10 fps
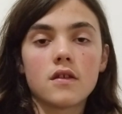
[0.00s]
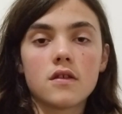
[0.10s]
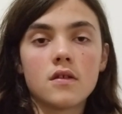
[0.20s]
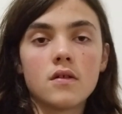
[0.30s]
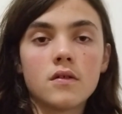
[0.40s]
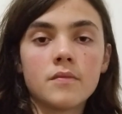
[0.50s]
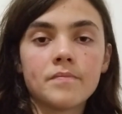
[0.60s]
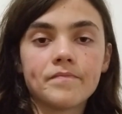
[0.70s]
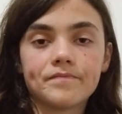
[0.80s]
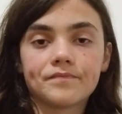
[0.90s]
So,
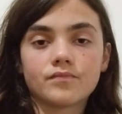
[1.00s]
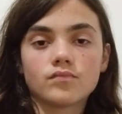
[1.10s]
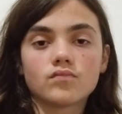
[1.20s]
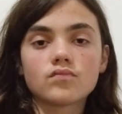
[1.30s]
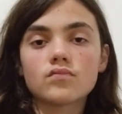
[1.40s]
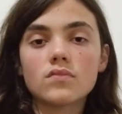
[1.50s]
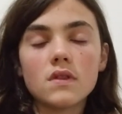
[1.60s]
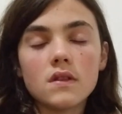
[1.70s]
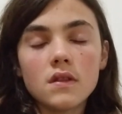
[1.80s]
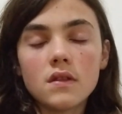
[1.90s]

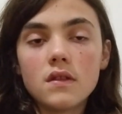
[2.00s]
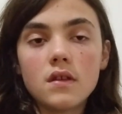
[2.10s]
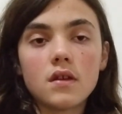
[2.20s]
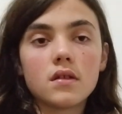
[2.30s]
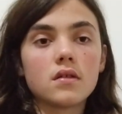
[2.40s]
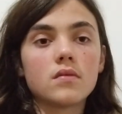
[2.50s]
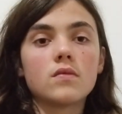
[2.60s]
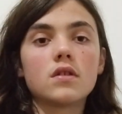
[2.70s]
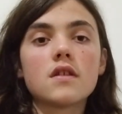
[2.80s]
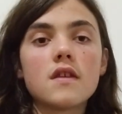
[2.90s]
yeah,
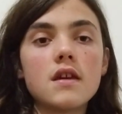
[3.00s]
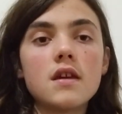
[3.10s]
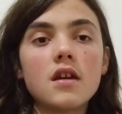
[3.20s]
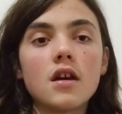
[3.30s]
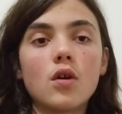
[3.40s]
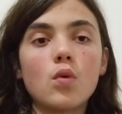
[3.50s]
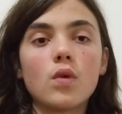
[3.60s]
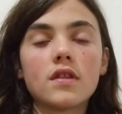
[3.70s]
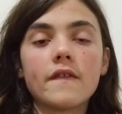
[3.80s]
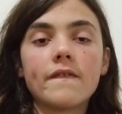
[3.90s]
we'll see
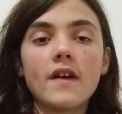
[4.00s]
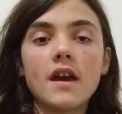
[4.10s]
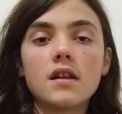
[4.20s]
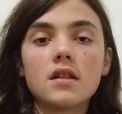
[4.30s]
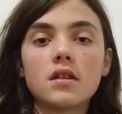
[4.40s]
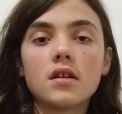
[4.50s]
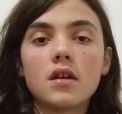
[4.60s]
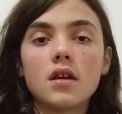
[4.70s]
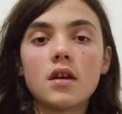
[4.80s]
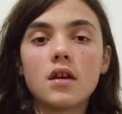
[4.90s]
what the final
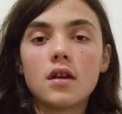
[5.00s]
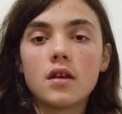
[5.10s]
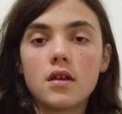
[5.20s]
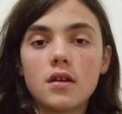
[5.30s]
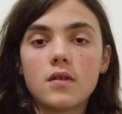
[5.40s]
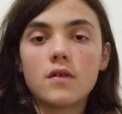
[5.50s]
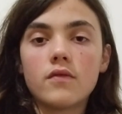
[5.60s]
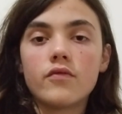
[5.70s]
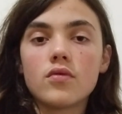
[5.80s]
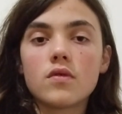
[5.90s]

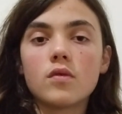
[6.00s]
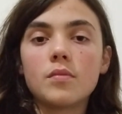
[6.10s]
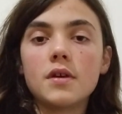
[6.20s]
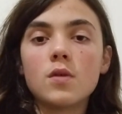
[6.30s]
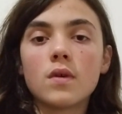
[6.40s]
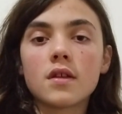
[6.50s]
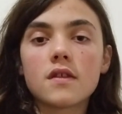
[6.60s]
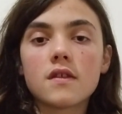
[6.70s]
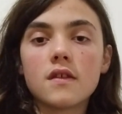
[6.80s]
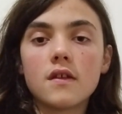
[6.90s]
routes will be
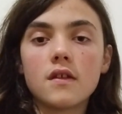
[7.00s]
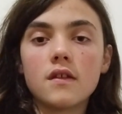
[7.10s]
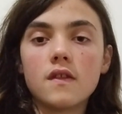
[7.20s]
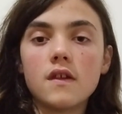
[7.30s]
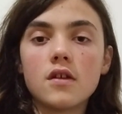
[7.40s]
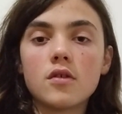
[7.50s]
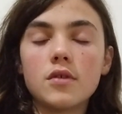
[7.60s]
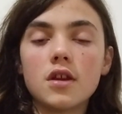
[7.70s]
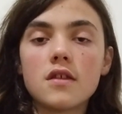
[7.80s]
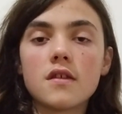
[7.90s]
once the
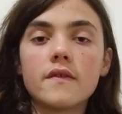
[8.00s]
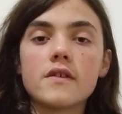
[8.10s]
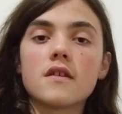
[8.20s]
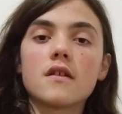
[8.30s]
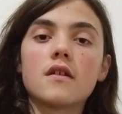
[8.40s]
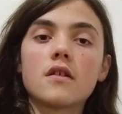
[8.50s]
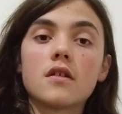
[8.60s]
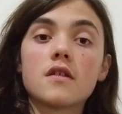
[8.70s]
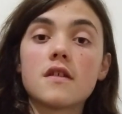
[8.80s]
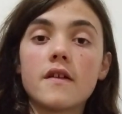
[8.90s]
community surveys,
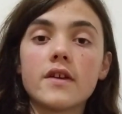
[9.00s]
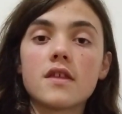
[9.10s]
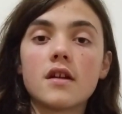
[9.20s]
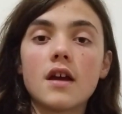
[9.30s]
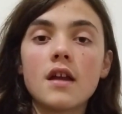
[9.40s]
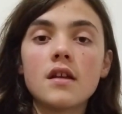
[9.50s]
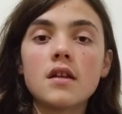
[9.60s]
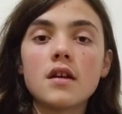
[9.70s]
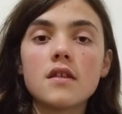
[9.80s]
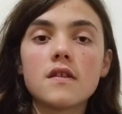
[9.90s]
surveys are
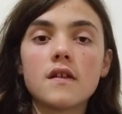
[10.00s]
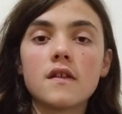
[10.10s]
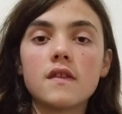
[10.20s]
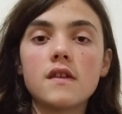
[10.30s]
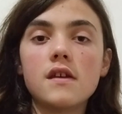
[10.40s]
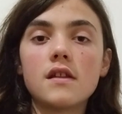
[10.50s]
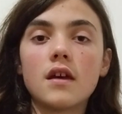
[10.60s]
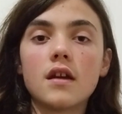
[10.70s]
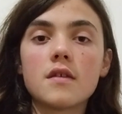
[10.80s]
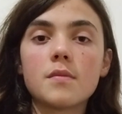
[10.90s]
analysed and the
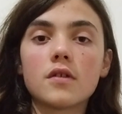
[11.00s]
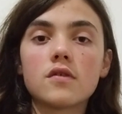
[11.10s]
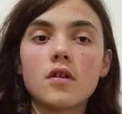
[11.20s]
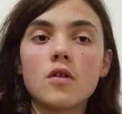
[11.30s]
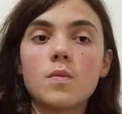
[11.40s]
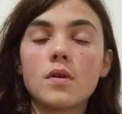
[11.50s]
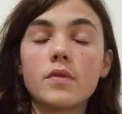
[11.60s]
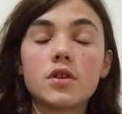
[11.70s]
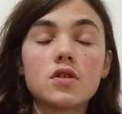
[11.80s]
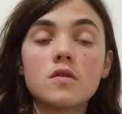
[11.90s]
line is about to open,
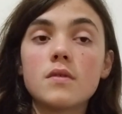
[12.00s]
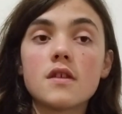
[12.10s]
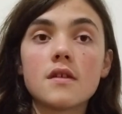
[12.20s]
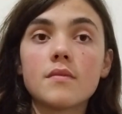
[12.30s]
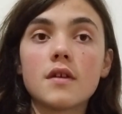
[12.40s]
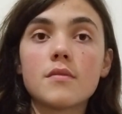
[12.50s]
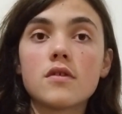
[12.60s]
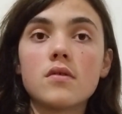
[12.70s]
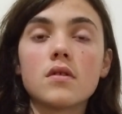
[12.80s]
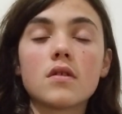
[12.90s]
which should be sometime
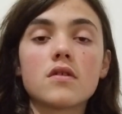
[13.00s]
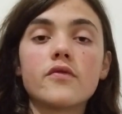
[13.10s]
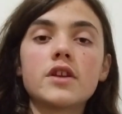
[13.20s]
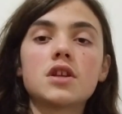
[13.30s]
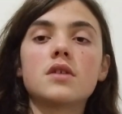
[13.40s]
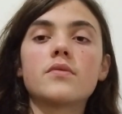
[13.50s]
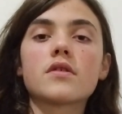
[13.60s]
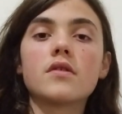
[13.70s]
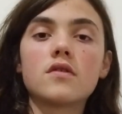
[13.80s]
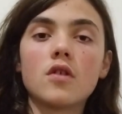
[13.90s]
soon, because originally it
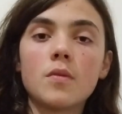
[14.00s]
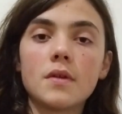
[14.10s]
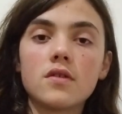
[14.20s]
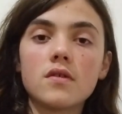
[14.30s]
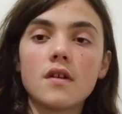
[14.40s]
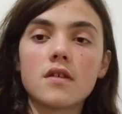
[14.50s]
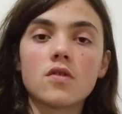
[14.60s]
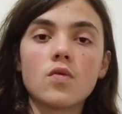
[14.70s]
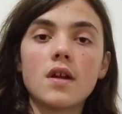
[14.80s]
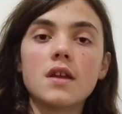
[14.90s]
was going to open in two
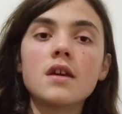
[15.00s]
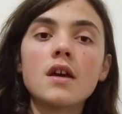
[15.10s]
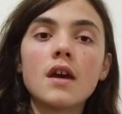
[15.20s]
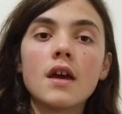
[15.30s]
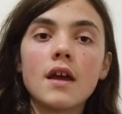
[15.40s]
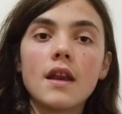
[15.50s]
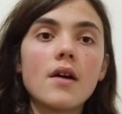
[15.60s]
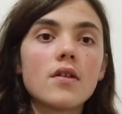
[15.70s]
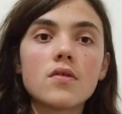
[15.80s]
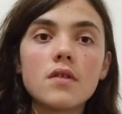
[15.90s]
thousand twenty.
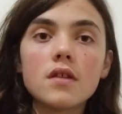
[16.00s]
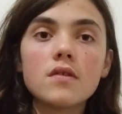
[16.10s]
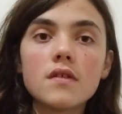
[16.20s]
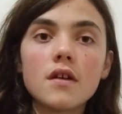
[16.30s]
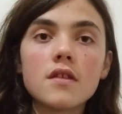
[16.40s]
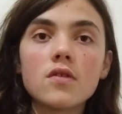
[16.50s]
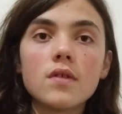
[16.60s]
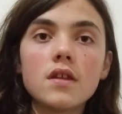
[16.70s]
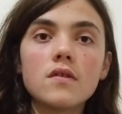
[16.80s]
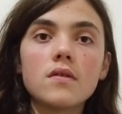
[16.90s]
Now it's already two thousand
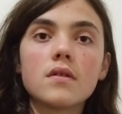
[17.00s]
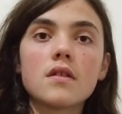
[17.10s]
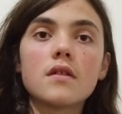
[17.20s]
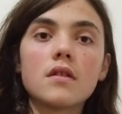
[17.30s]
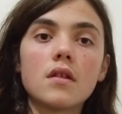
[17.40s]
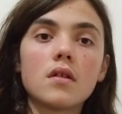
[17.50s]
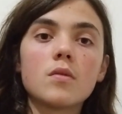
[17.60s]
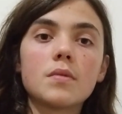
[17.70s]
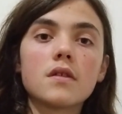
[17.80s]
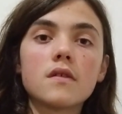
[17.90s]
twenty-two and still not
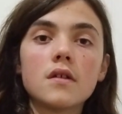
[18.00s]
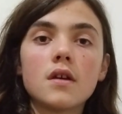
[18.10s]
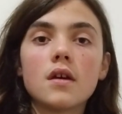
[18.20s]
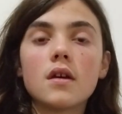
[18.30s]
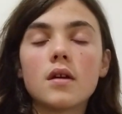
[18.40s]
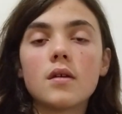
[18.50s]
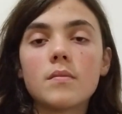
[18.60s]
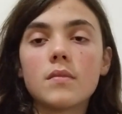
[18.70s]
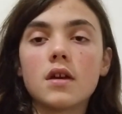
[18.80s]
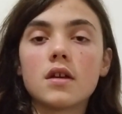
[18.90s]
opened.
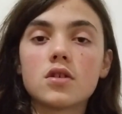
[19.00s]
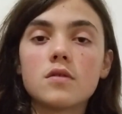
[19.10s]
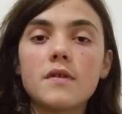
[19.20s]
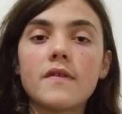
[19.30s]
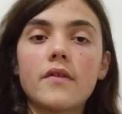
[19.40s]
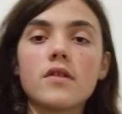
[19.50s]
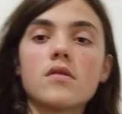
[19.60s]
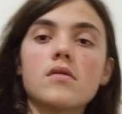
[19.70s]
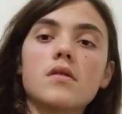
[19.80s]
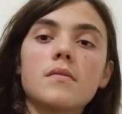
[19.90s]
But yeah, should be very
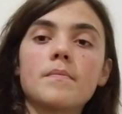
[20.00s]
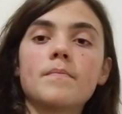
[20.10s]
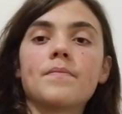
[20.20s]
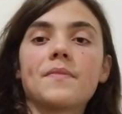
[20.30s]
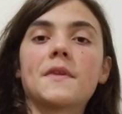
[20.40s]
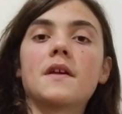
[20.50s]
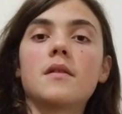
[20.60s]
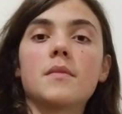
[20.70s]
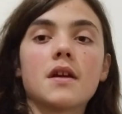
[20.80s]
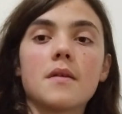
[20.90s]
soon. And
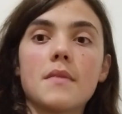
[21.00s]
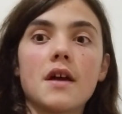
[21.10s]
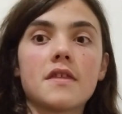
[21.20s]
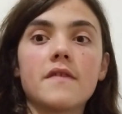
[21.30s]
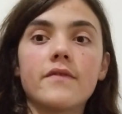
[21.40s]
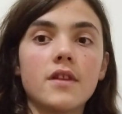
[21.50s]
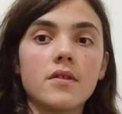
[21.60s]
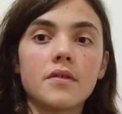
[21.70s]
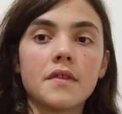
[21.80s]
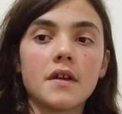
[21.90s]
I'll make a massive
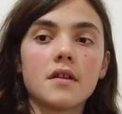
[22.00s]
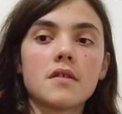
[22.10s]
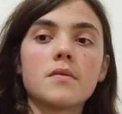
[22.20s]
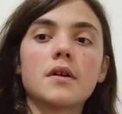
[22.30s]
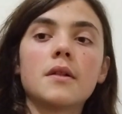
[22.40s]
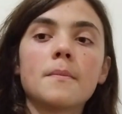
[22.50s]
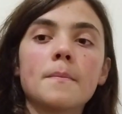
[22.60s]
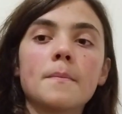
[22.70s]
video on that as well.